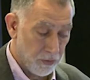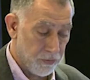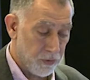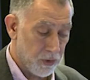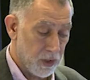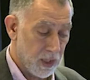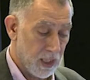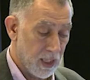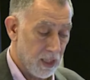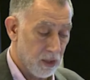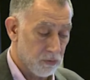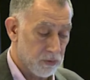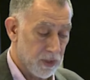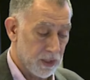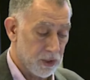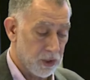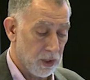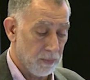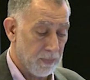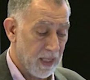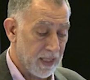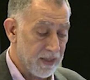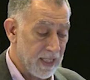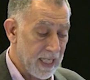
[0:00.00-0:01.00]
the
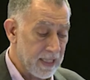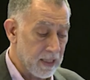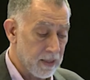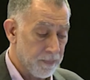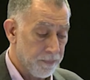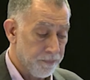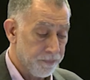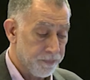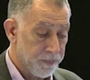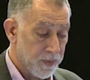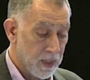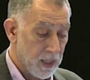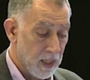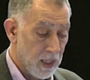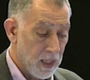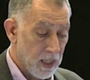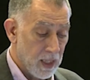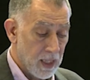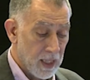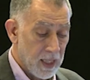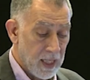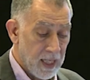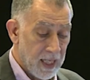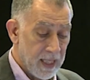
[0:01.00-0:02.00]
regime. And
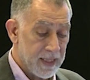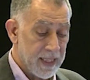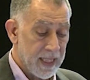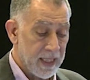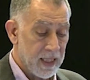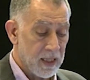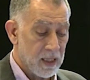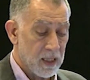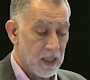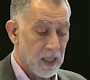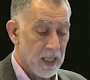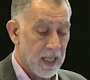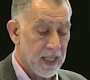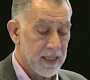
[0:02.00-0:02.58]
then